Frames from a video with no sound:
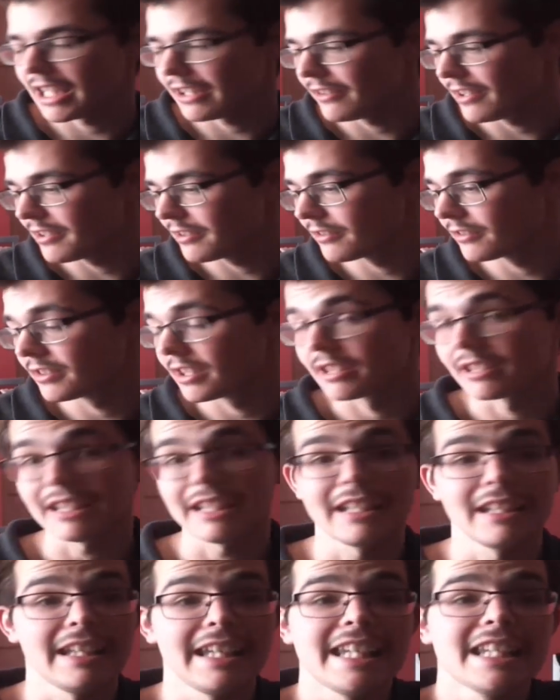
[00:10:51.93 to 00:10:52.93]
Generations
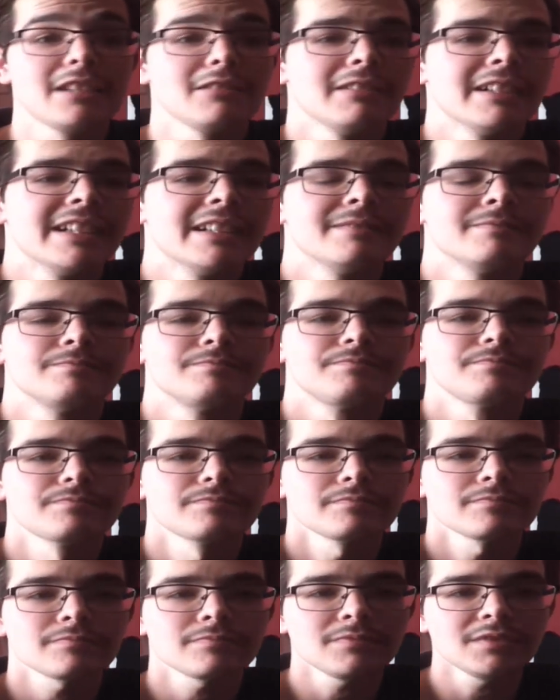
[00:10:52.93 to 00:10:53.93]
is easily
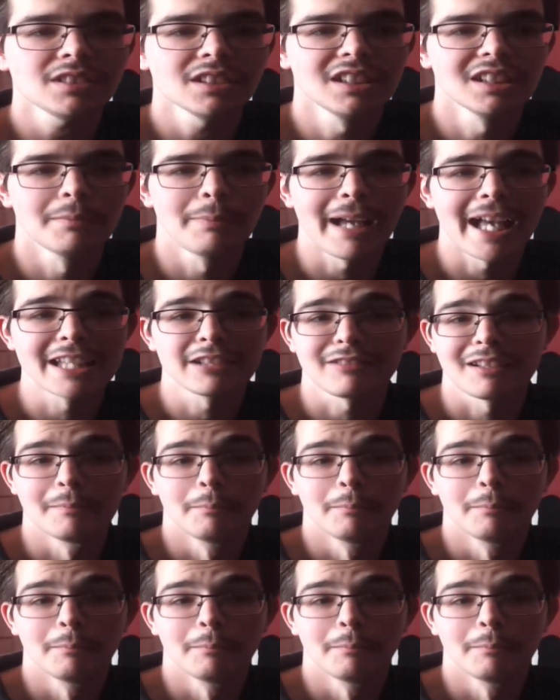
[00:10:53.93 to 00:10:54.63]
the best